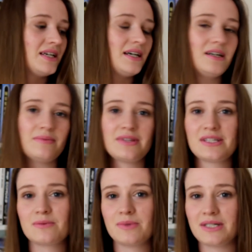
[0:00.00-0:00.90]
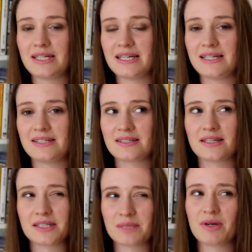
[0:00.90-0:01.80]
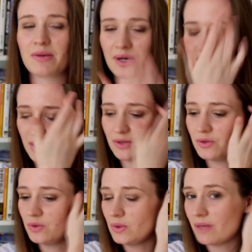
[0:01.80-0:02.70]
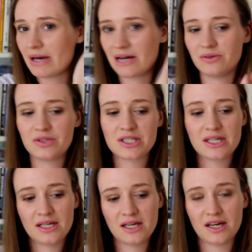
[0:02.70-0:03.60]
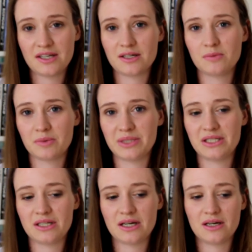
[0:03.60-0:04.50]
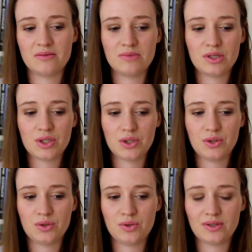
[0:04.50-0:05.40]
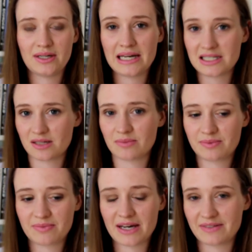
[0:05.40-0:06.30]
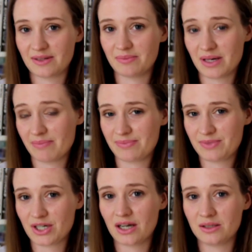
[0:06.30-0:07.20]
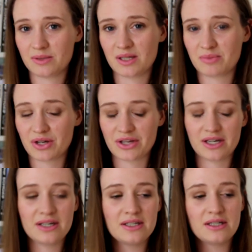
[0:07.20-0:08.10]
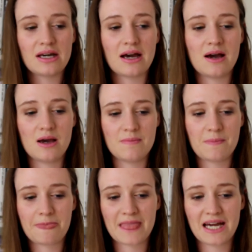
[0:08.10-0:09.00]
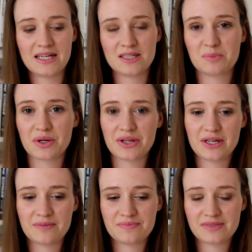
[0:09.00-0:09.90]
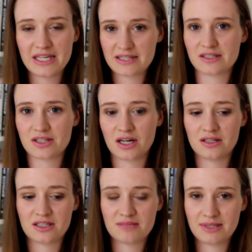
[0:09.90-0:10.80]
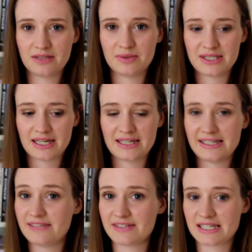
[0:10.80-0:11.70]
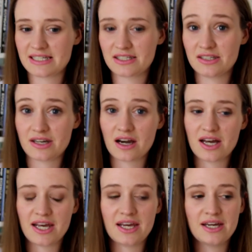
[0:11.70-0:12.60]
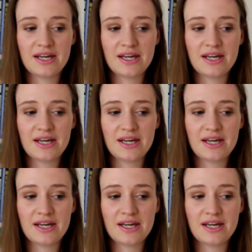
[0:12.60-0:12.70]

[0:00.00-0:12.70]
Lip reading: This one is, as I spoke about in my haul, about a young woman who ends up having a child with her brother, and her brother takes this child into the middle of the woods and leaves it to die,